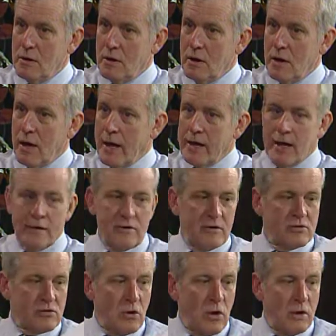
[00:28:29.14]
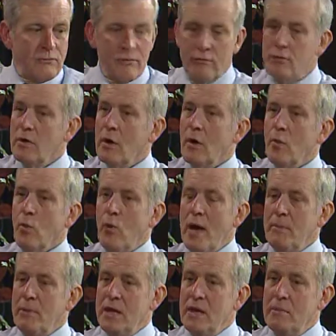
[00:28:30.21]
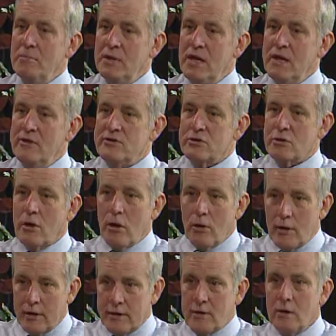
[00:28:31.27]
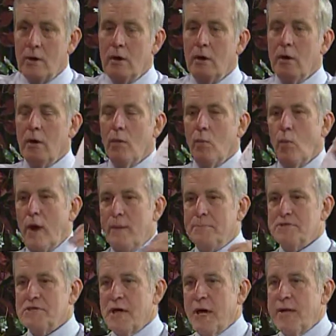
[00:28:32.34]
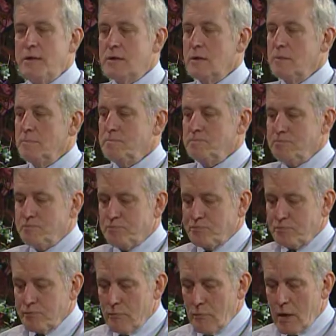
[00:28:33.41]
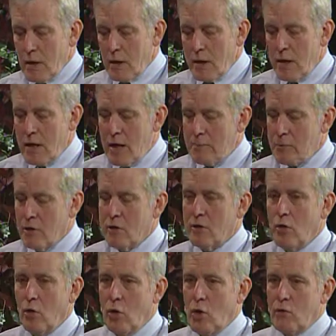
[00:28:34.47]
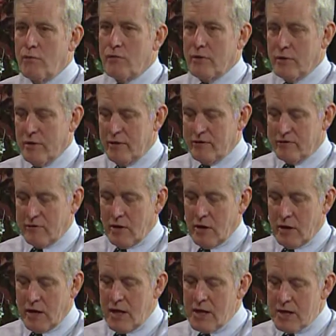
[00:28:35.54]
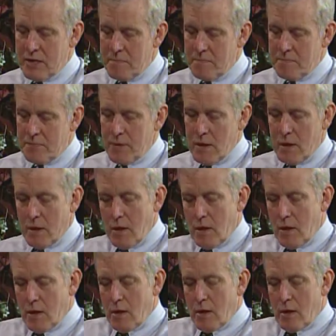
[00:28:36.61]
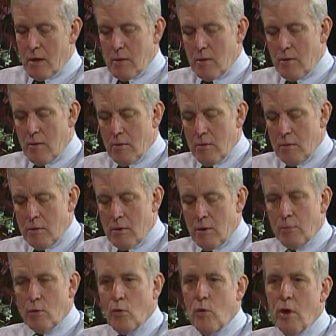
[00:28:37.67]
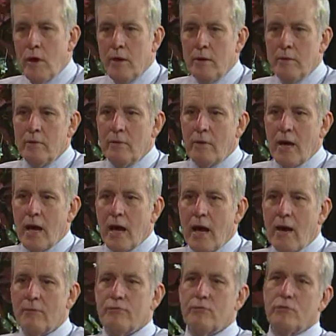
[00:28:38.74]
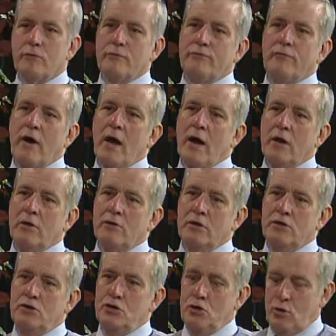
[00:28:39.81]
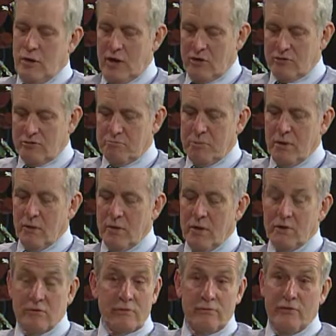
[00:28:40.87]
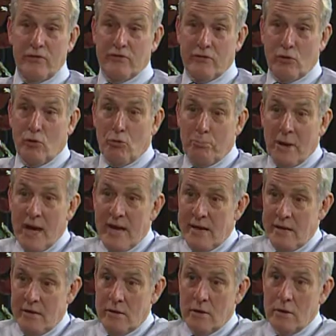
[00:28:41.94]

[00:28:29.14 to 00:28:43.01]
I got this off of WebMD's current website, and I'm going to go over the list again. Number one, after the fire, did you experience physical pain?